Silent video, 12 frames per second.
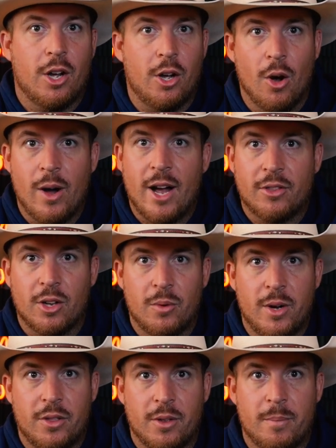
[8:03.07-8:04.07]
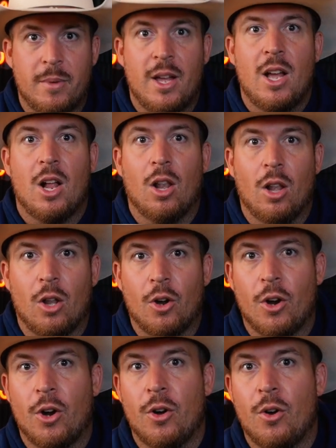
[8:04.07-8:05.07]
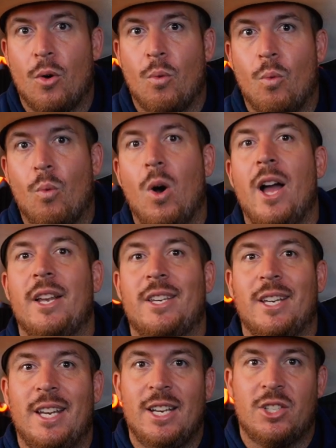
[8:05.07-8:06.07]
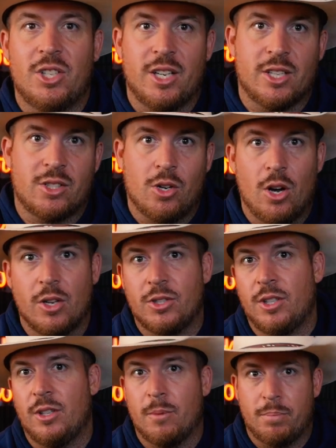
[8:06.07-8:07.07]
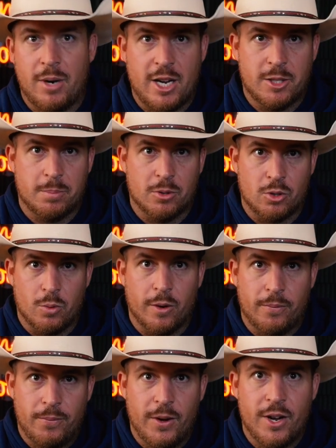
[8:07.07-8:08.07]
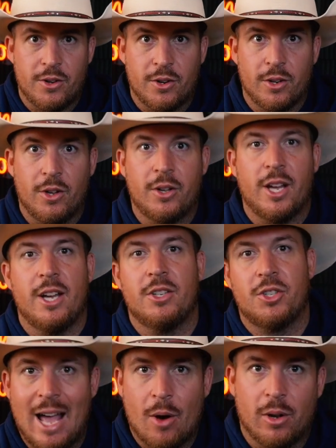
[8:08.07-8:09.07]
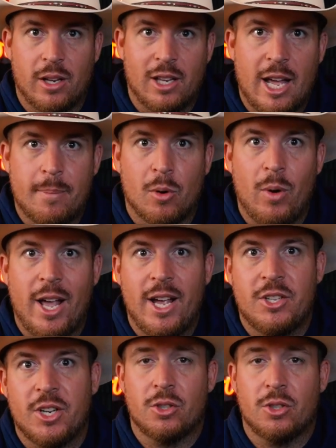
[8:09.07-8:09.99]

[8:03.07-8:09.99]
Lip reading: Go out there with them. Learn what each thing is costing, the price per square foot in your location, the hourly labor wage.